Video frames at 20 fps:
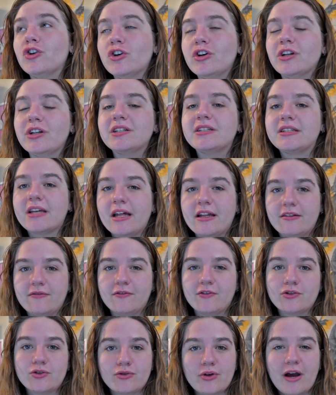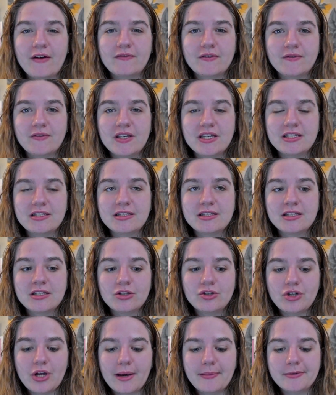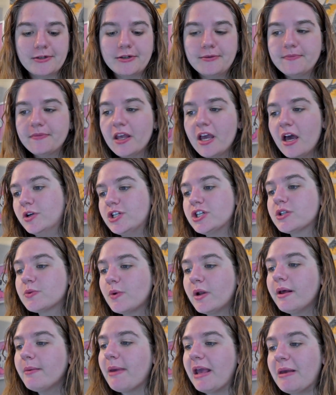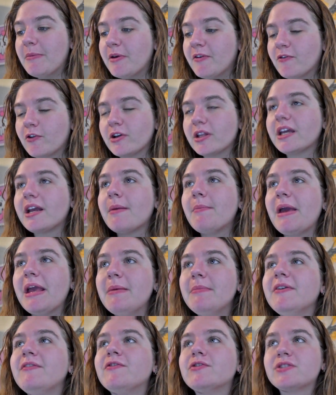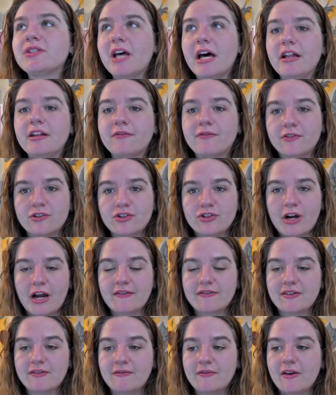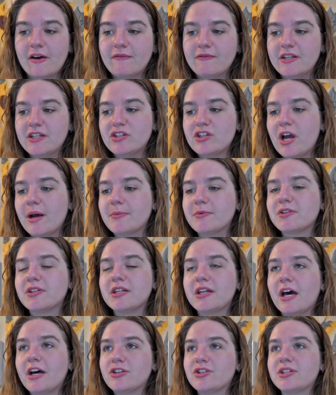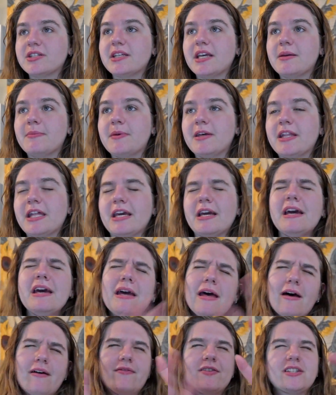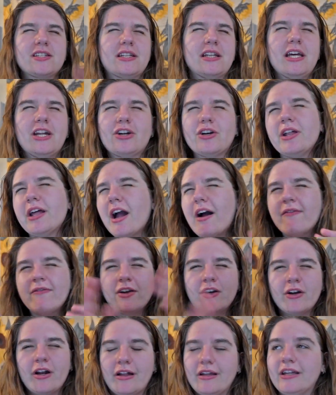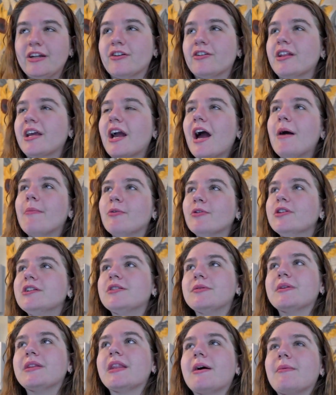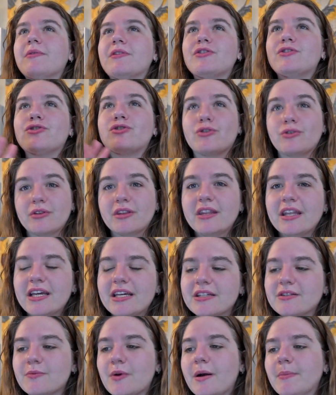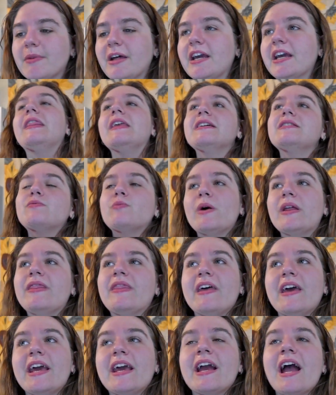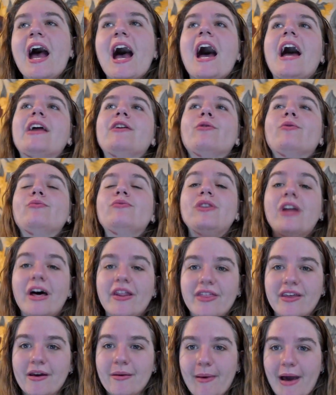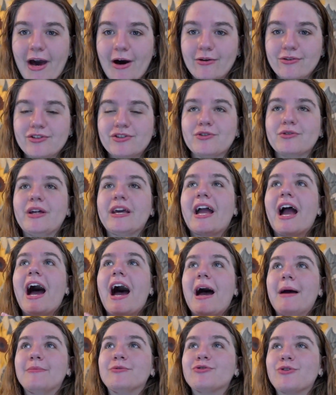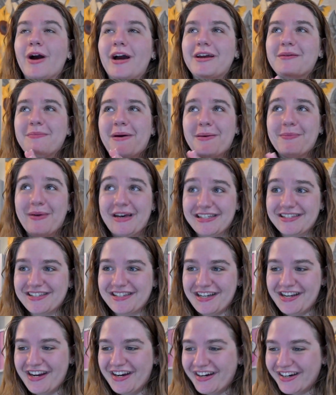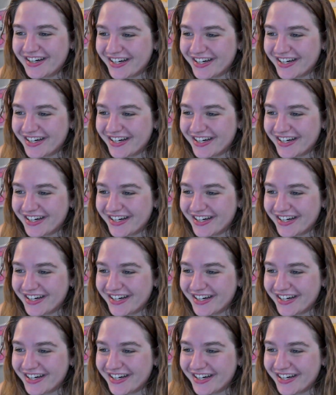good solid first draft of this chapter, which is what I'm aiming for. Like I'm aiming for solid first drafts of these chapters and not just like being like, I'll fix it later. Like I'll figure it out later. Like I'm only doing that with certain things where I'm like, this one thing I know nothing about. So like I'm trying my best here.